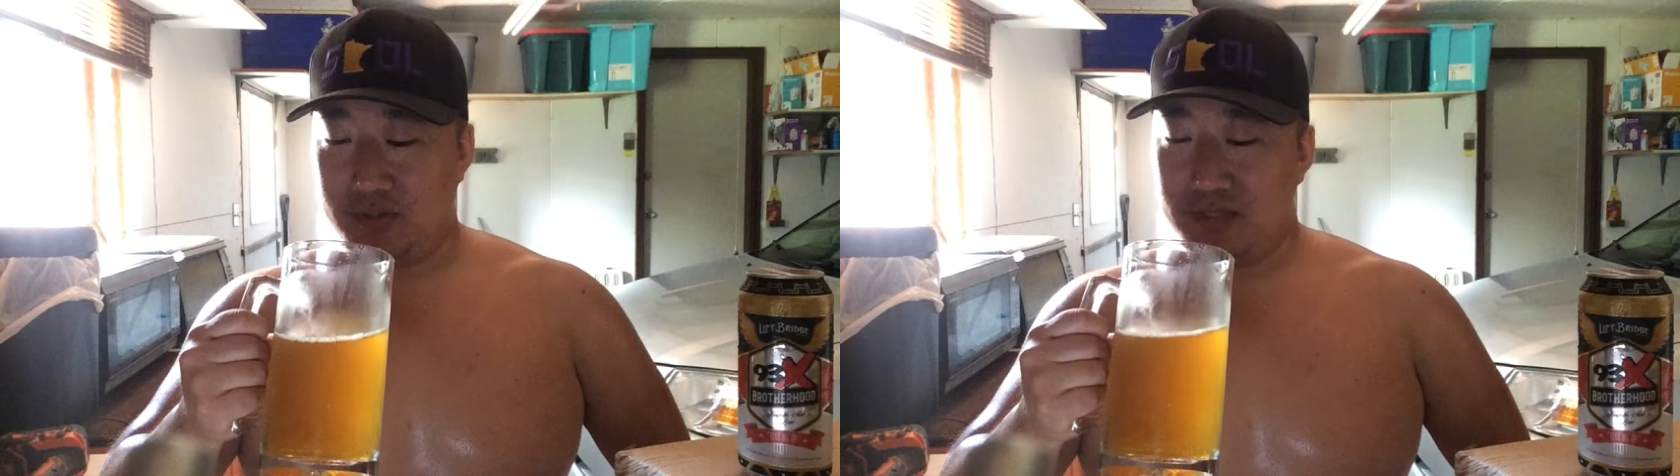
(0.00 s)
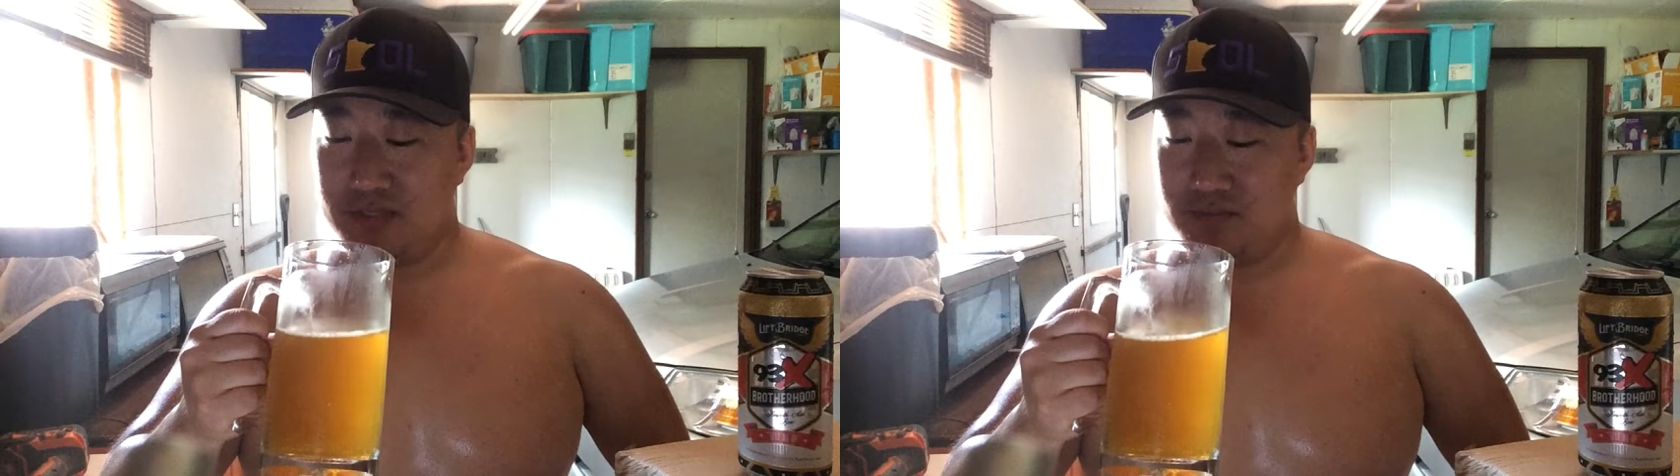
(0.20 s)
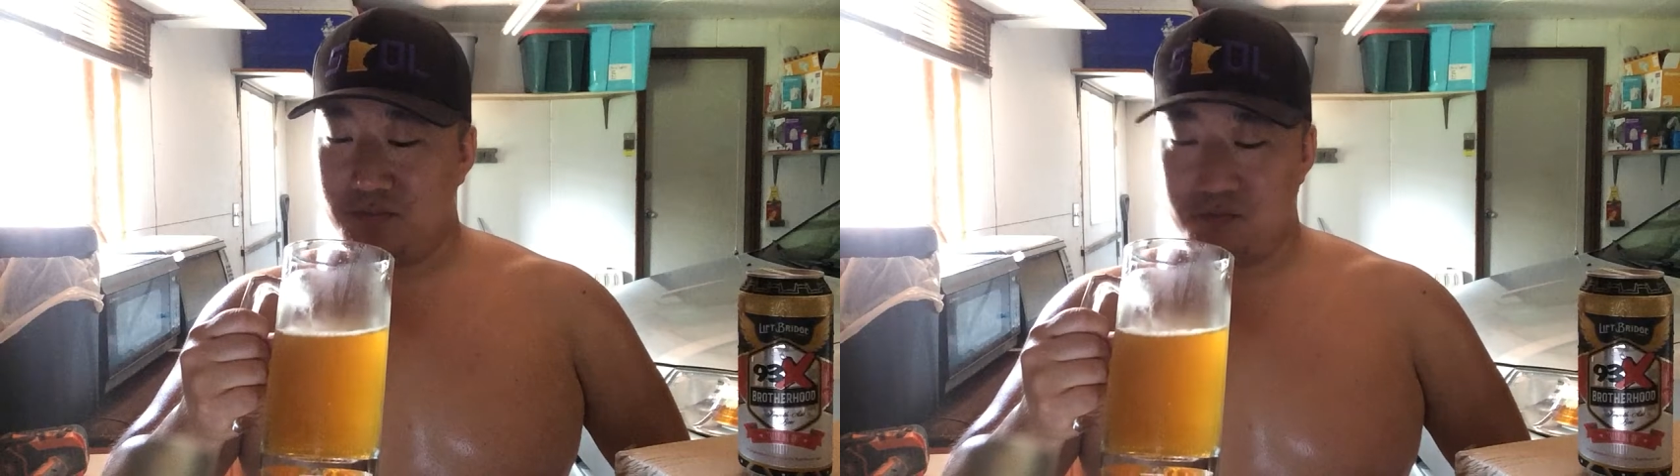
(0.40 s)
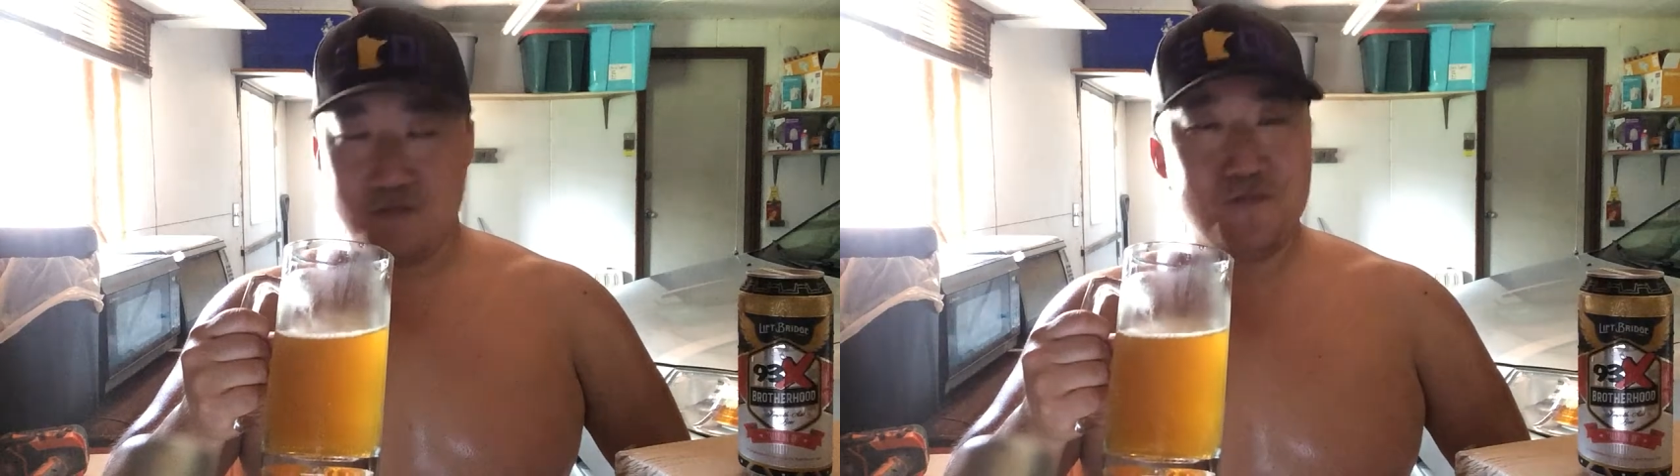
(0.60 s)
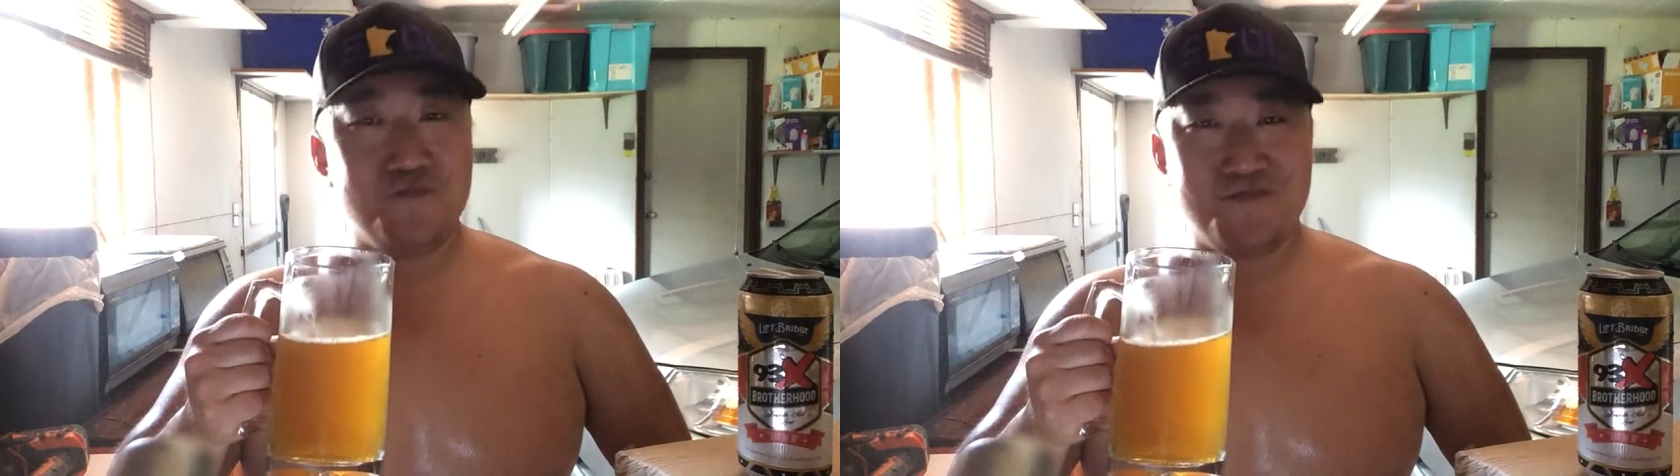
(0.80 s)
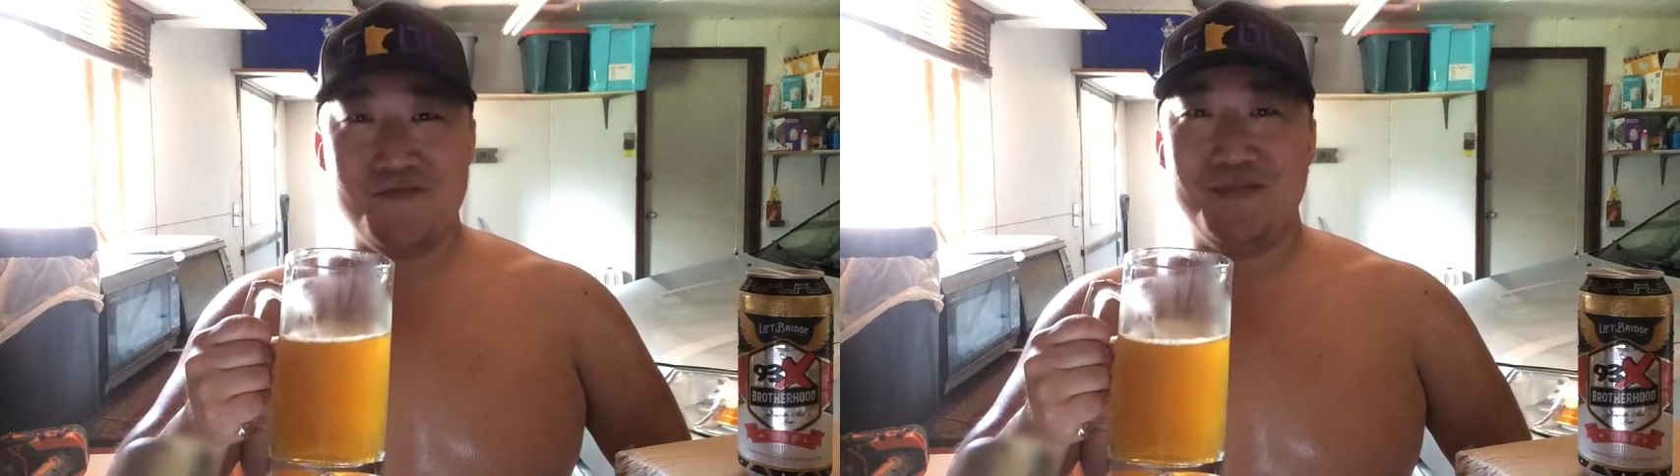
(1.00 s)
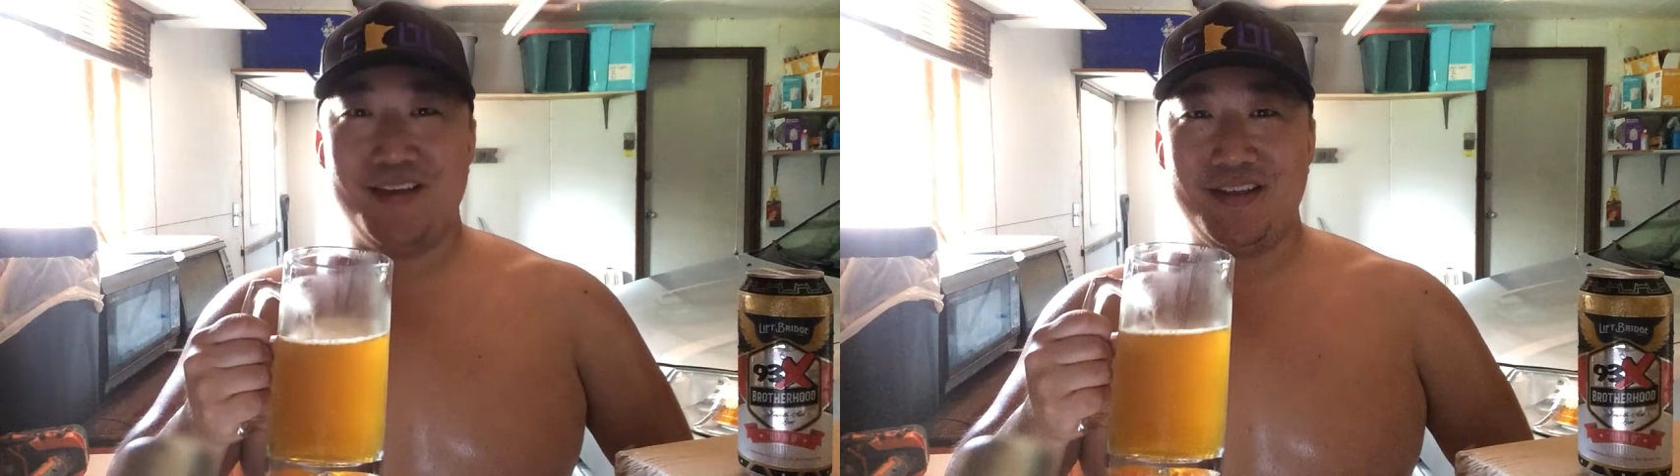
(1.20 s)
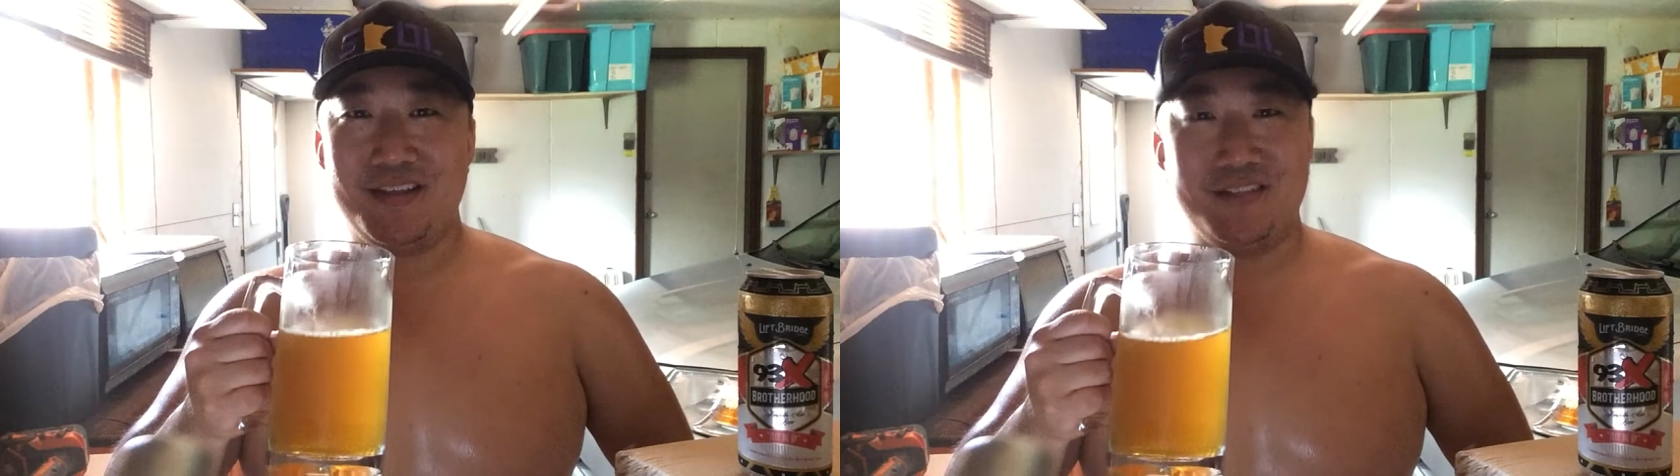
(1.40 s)
And this is
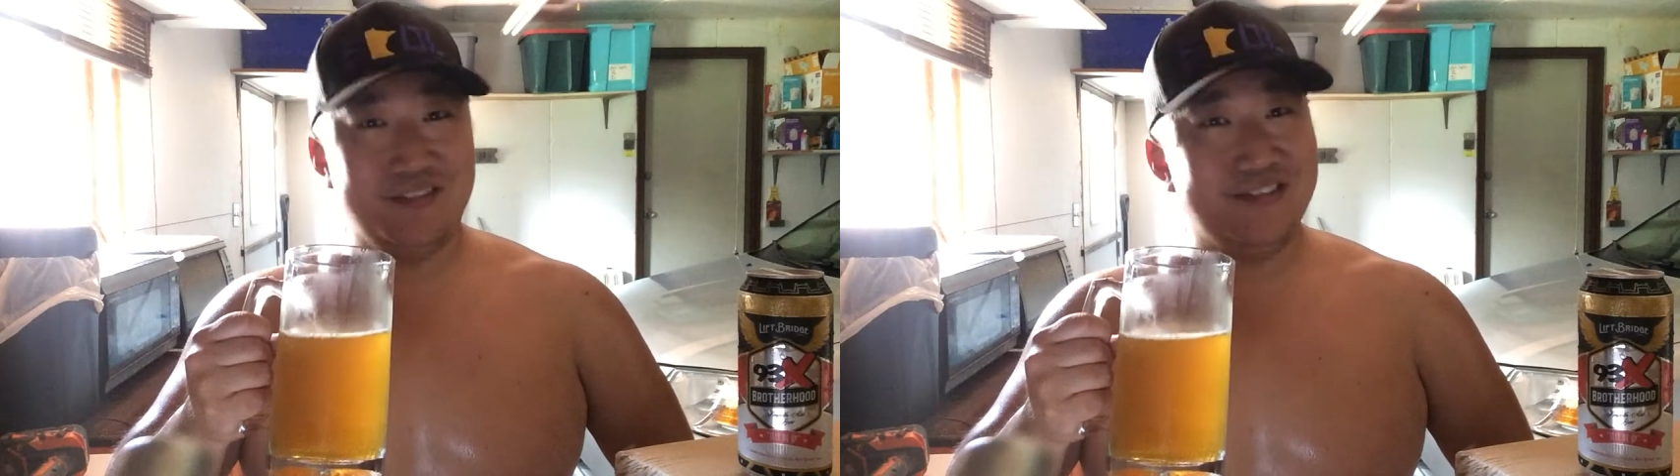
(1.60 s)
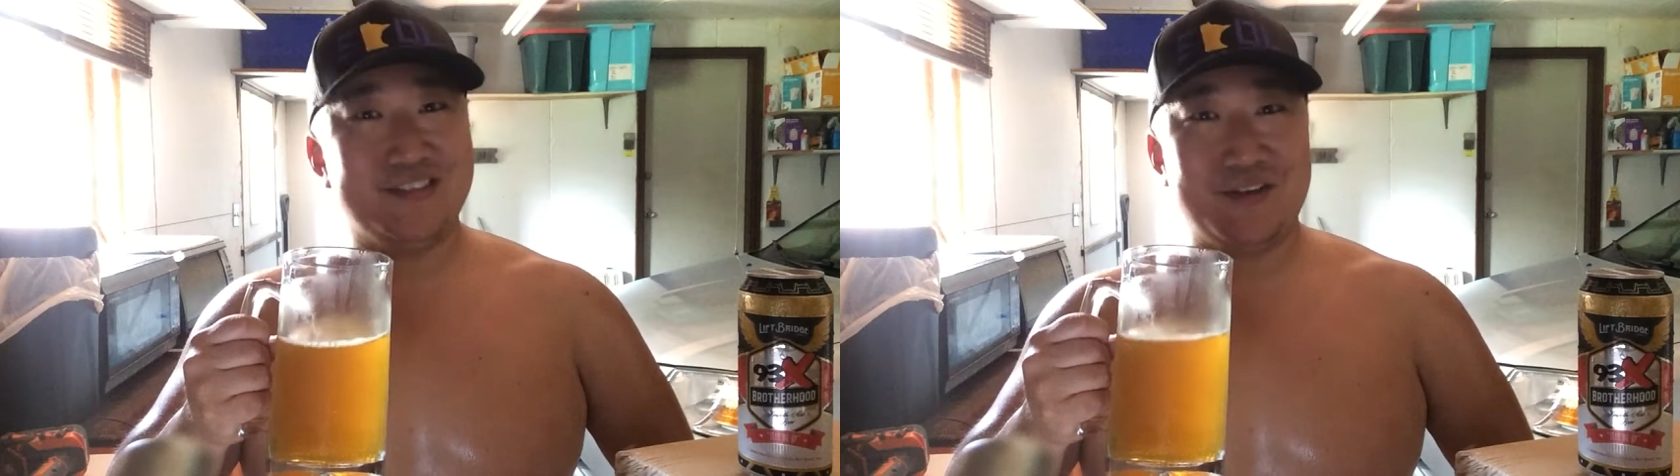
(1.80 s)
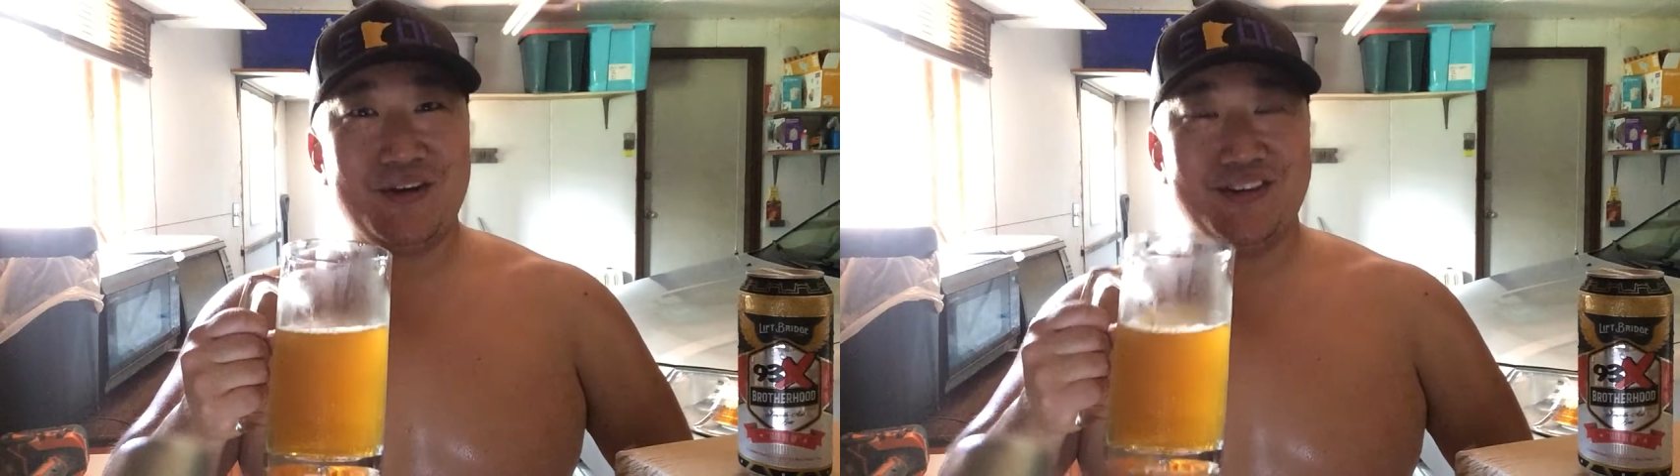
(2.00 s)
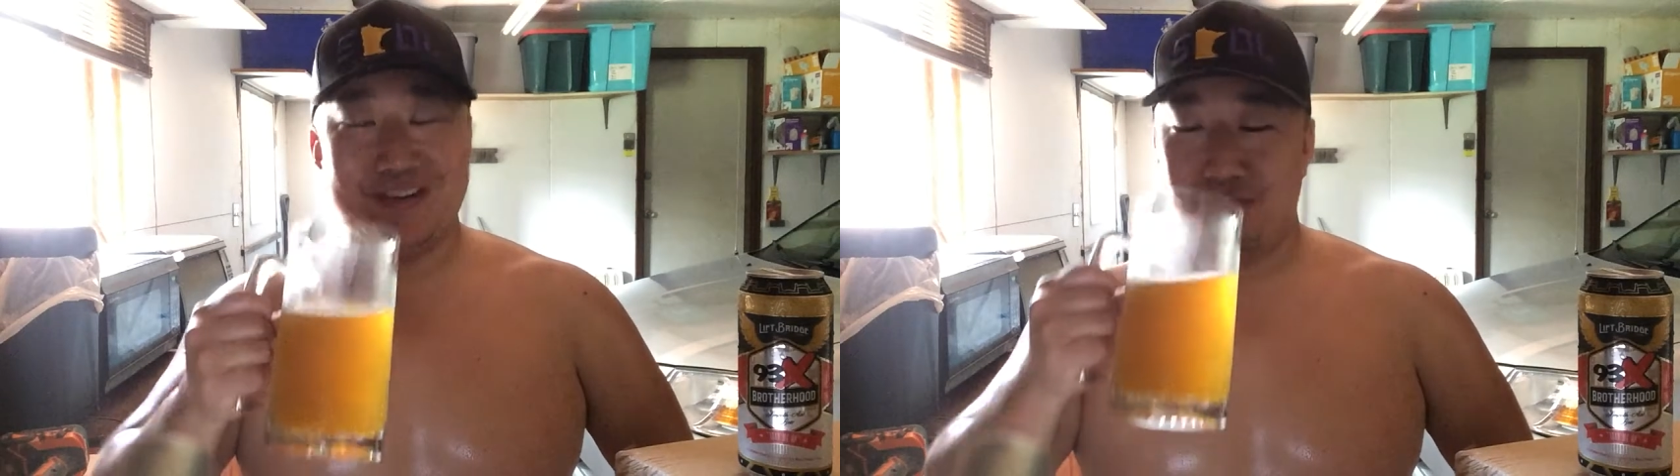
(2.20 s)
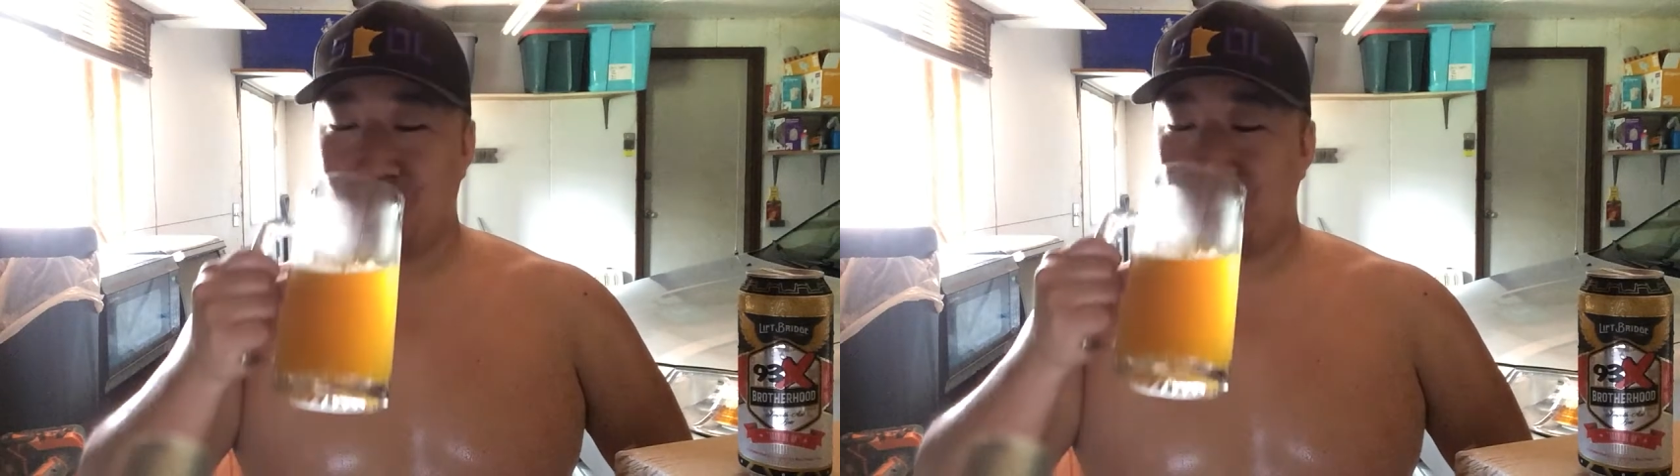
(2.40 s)
good.